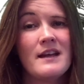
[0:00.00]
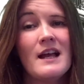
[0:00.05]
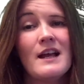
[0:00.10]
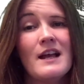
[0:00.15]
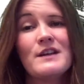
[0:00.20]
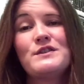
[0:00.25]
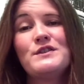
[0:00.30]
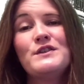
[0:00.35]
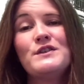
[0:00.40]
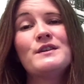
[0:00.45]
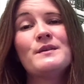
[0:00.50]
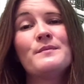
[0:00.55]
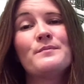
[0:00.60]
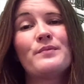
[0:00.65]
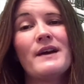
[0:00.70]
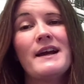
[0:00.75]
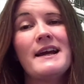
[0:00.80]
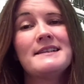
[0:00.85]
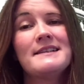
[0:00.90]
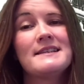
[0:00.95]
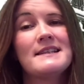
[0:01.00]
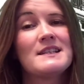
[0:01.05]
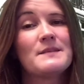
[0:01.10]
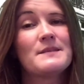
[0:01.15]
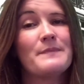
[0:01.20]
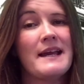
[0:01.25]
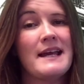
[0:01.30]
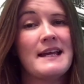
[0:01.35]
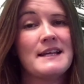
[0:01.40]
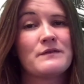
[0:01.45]
a student praised the
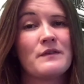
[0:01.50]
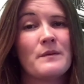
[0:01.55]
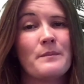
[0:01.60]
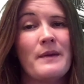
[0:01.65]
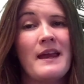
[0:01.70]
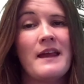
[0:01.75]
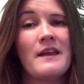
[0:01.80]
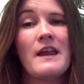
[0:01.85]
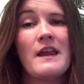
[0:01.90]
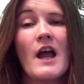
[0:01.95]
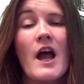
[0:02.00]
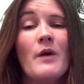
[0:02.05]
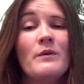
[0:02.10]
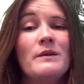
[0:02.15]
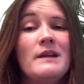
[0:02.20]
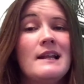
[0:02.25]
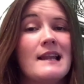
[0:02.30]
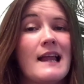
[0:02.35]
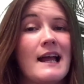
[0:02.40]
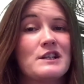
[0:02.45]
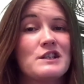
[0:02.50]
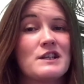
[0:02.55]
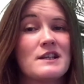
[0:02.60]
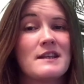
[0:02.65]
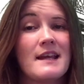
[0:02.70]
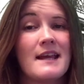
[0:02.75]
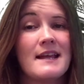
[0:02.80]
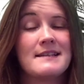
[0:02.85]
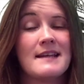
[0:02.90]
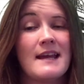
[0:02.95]
space for being the only lecture
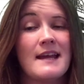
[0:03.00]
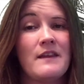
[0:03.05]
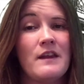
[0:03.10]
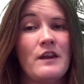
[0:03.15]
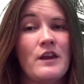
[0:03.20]
theatre in the